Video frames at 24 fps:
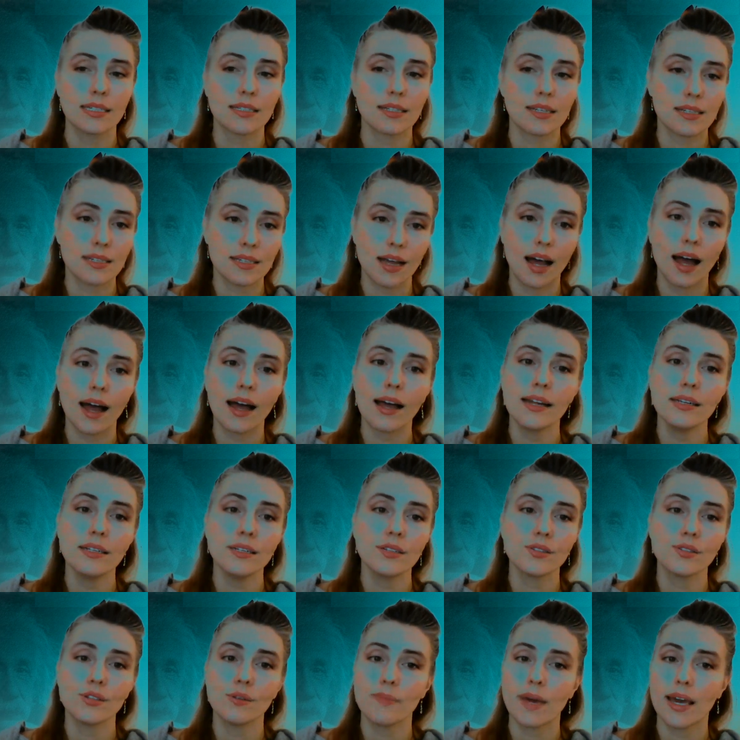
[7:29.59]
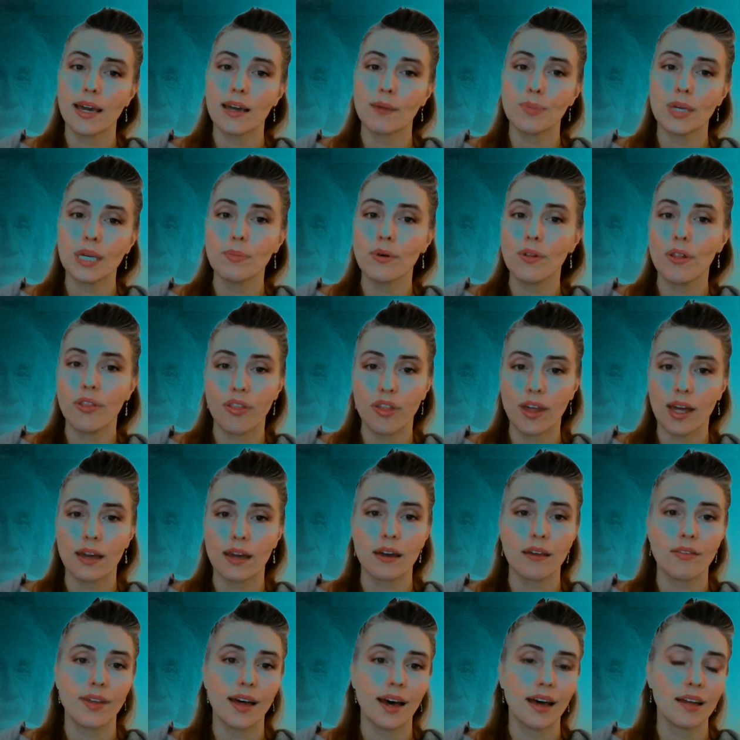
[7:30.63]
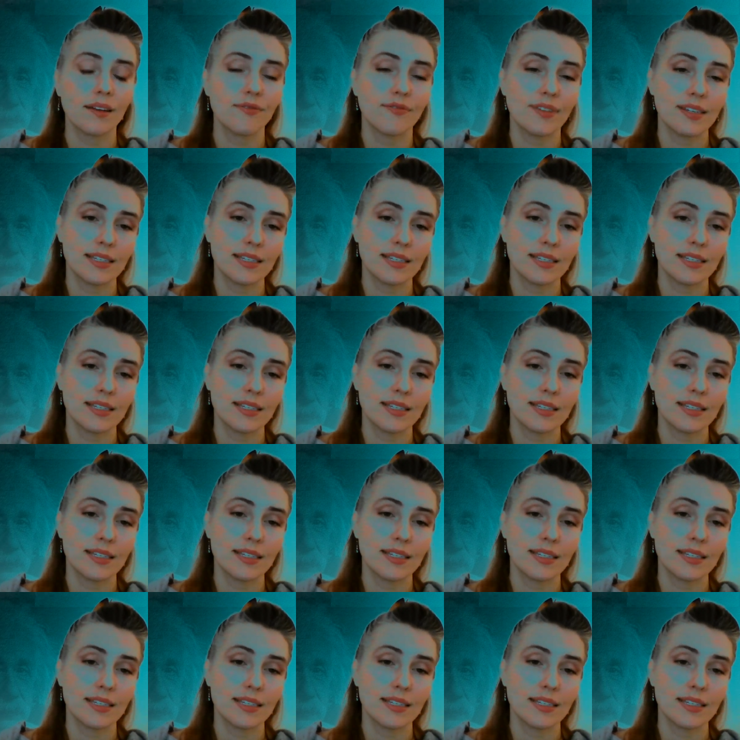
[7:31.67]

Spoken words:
designed to make people think that